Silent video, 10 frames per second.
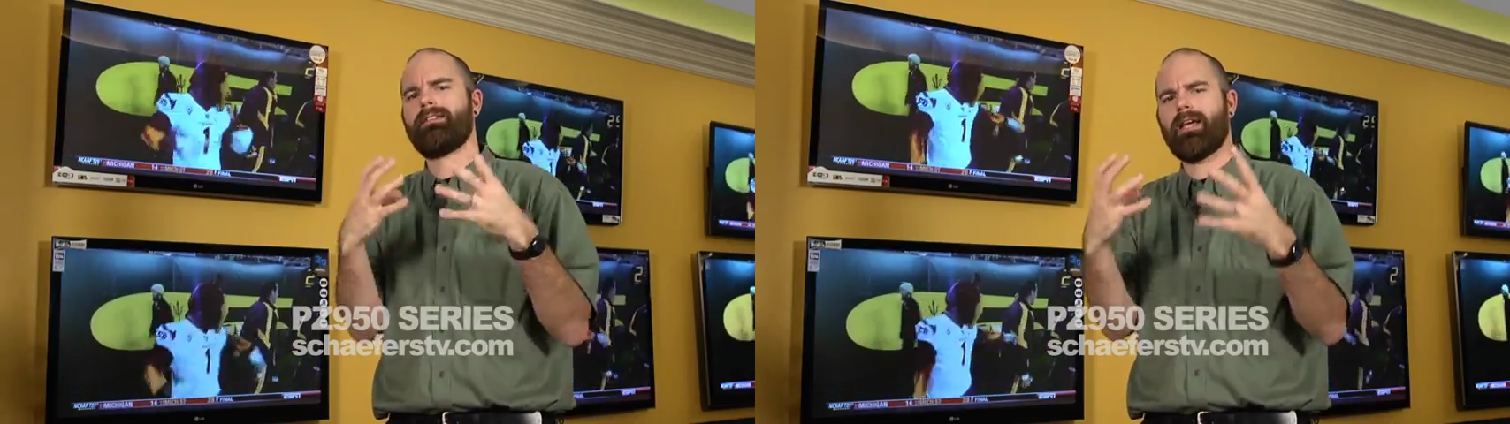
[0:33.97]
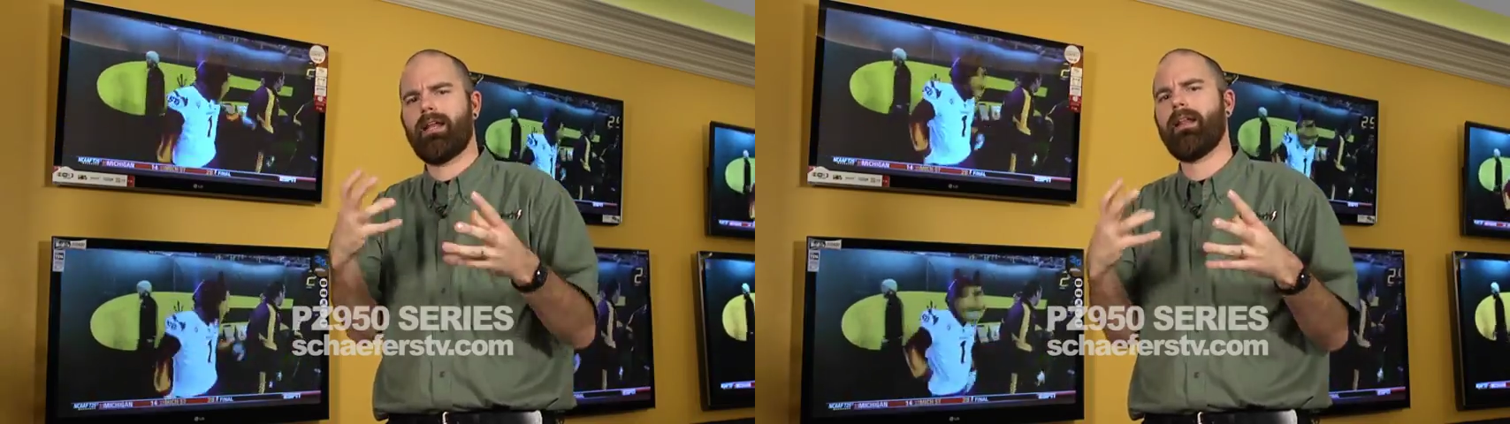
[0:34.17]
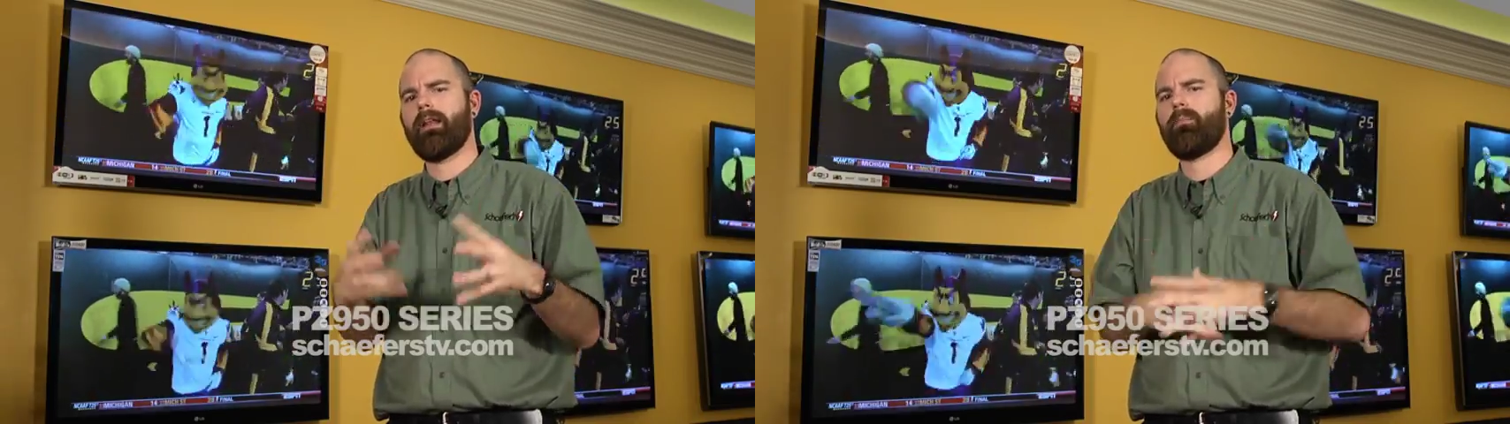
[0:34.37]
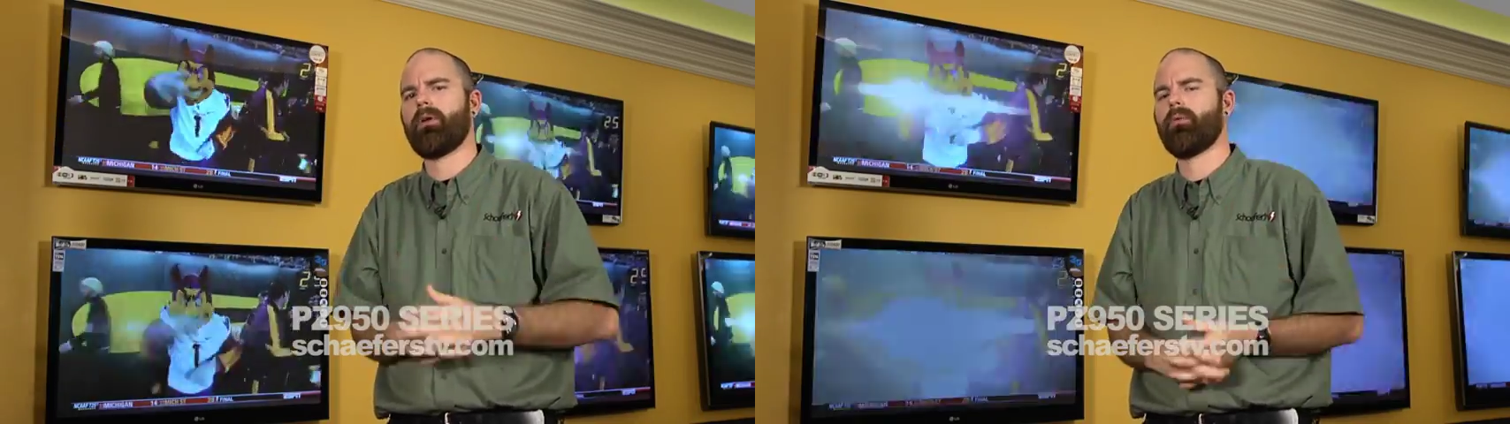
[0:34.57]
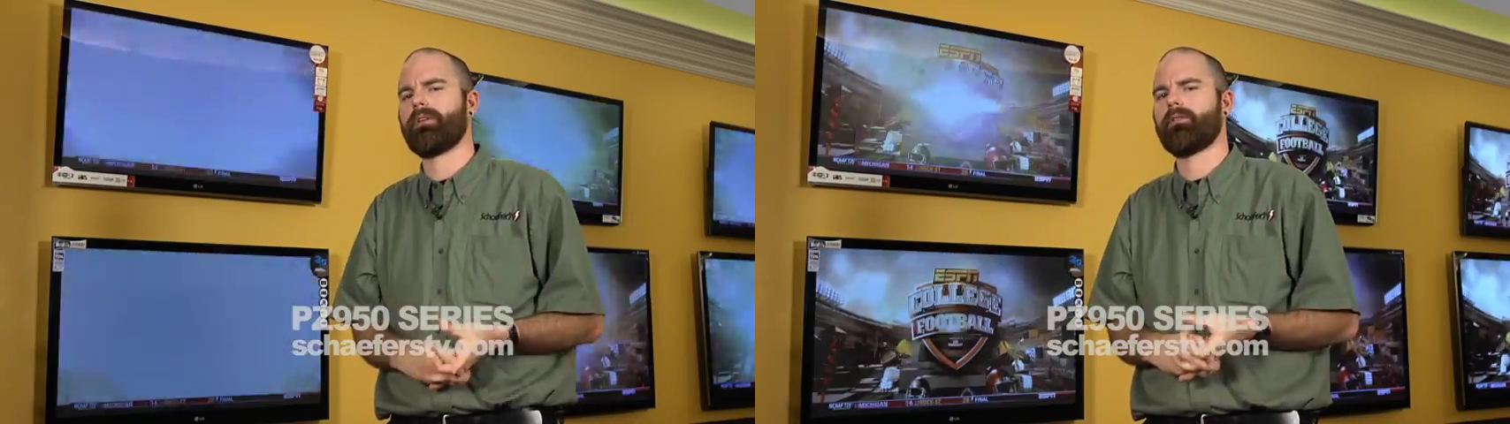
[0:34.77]

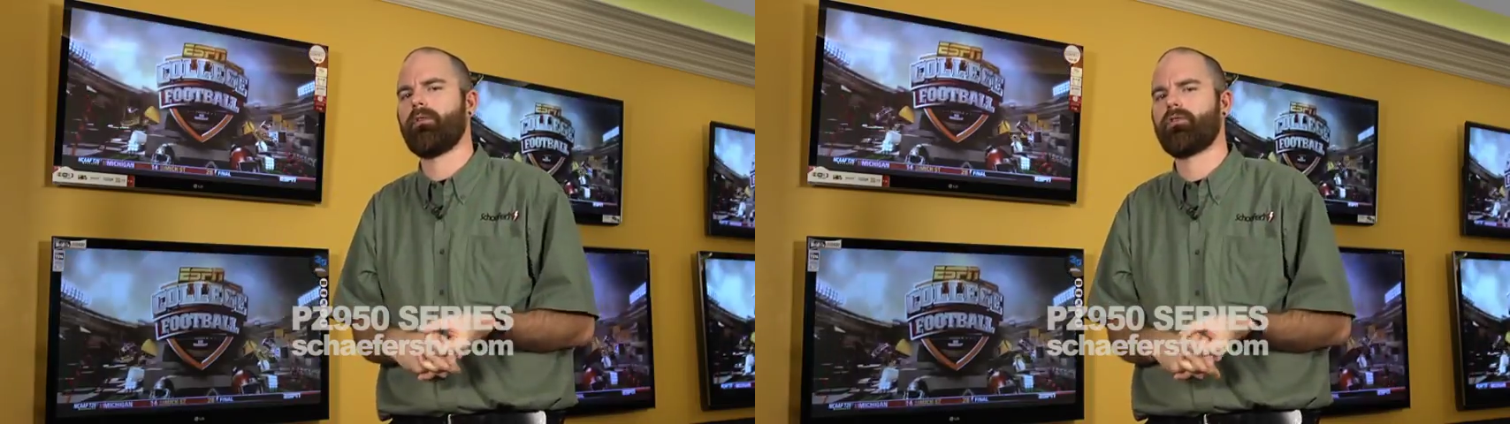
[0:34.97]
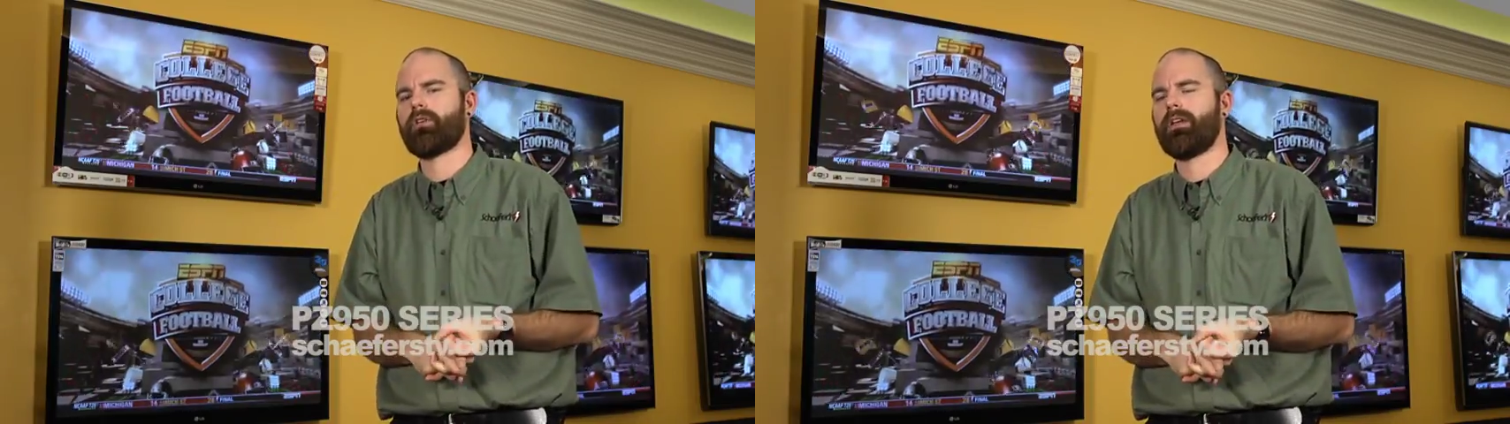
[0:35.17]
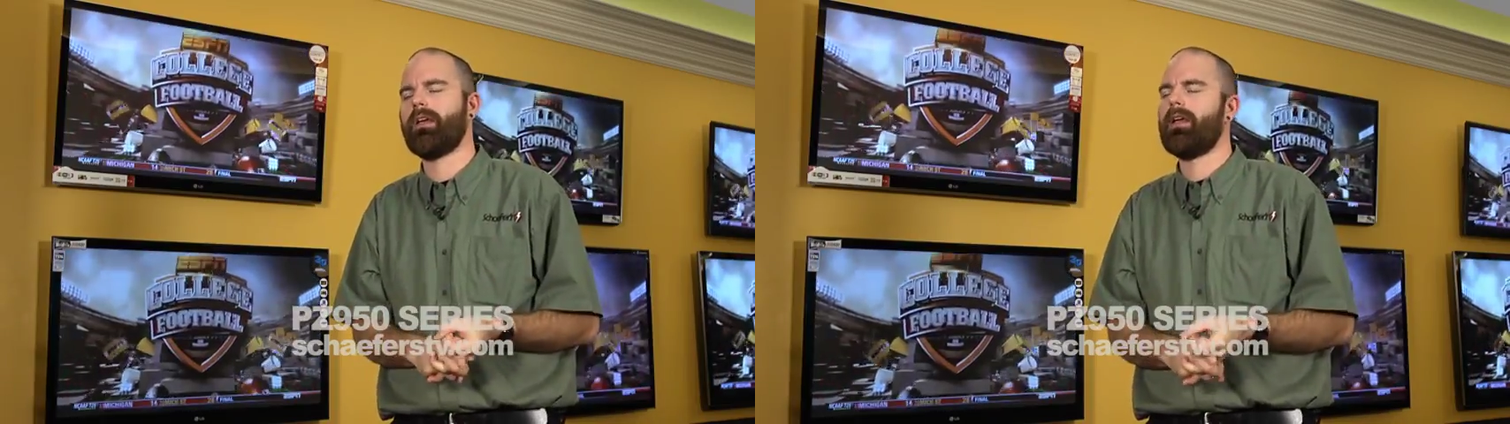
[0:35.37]
1080p resolution.